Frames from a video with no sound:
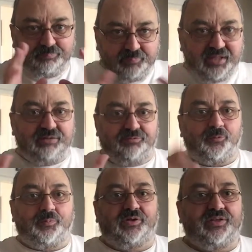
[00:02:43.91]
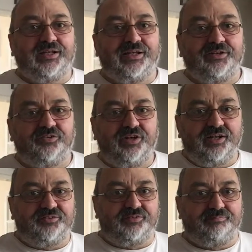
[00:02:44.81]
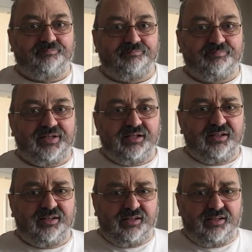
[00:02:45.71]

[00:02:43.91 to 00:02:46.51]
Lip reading: Paid for by the NHS. Yeah.